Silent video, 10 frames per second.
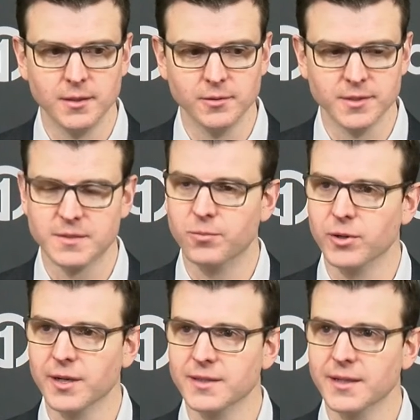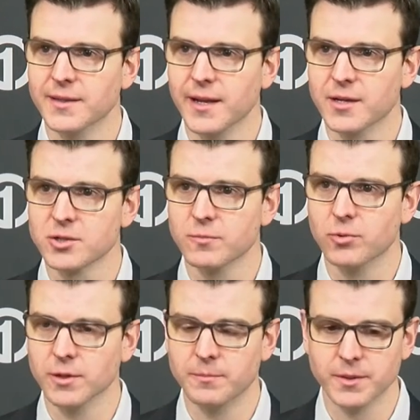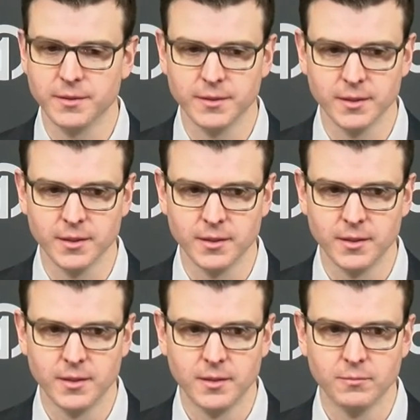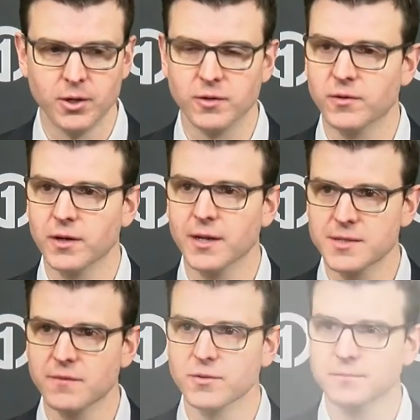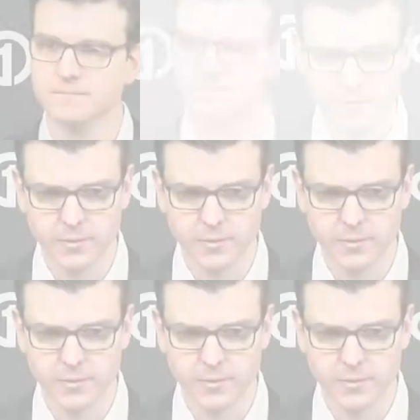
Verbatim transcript: you know, disappointed not to get that extra point, but uh, proud of our guys' effort.